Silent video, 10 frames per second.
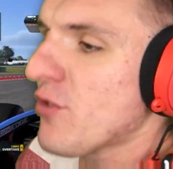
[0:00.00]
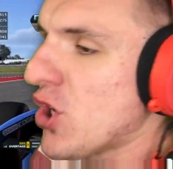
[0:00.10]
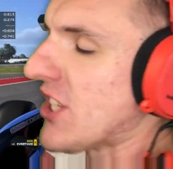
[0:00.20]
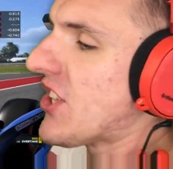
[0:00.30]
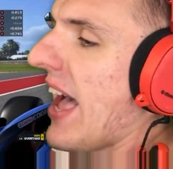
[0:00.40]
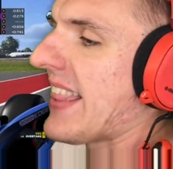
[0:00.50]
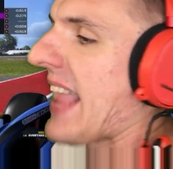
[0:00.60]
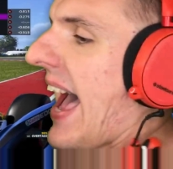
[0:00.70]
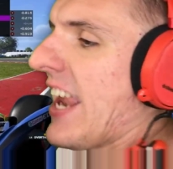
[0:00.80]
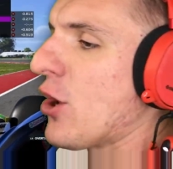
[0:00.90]
Just like
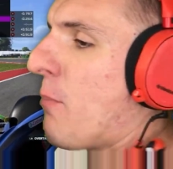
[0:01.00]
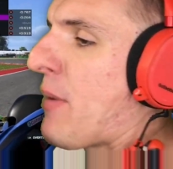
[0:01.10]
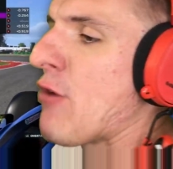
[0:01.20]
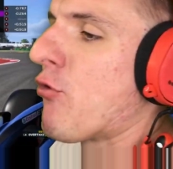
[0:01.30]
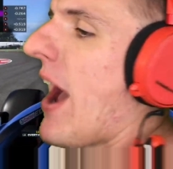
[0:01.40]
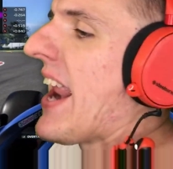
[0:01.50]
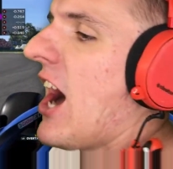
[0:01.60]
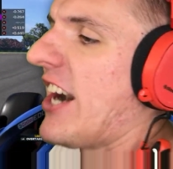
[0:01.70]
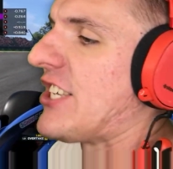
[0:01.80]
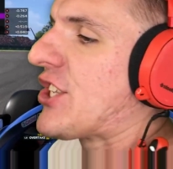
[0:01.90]
that, you'll be right
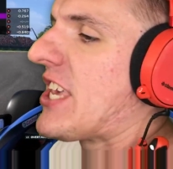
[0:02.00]
on his